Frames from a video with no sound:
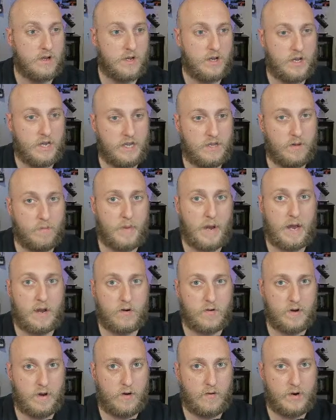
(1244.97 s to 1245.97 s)
in the
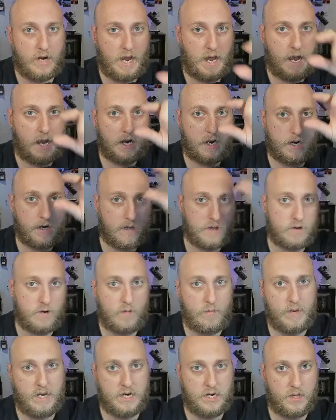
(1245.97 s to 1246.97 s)
background adding a little
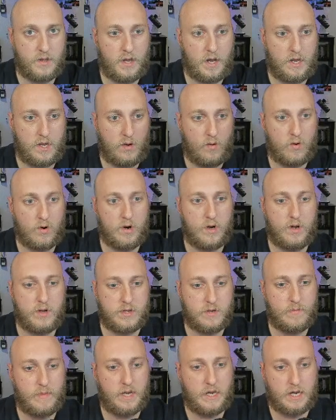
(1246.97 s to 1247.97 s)
bit to that URL
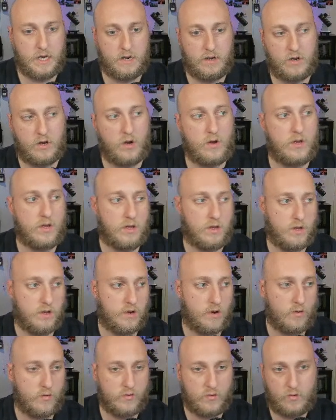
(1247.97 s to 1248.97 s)
to make it
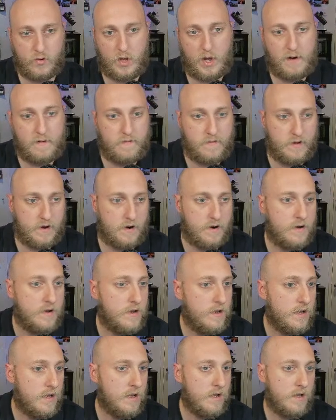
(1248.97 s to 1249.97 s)
go through Cloudflare.
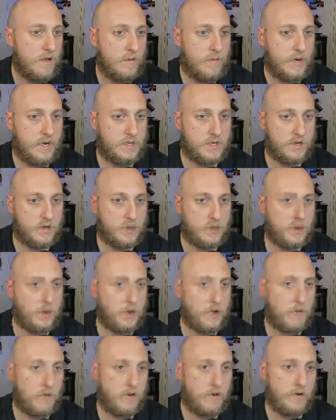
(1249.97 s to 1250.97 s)
But it's a cool
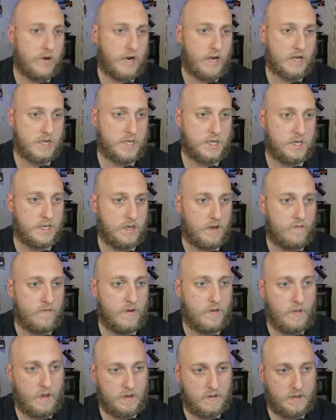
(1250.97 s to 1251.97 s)
way where you can access stuff, and
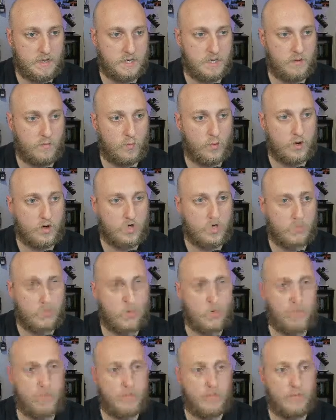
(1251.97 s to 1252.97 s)
this works
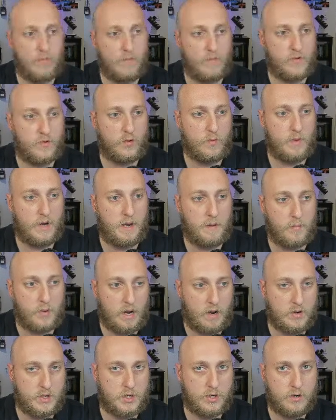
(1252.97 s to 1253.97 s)
through my
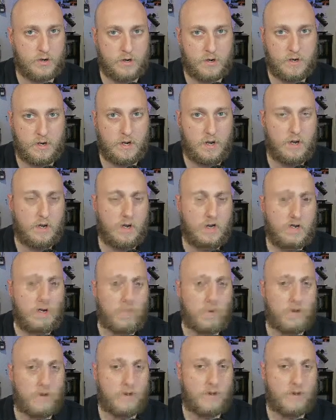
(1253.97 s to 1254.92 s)
browser with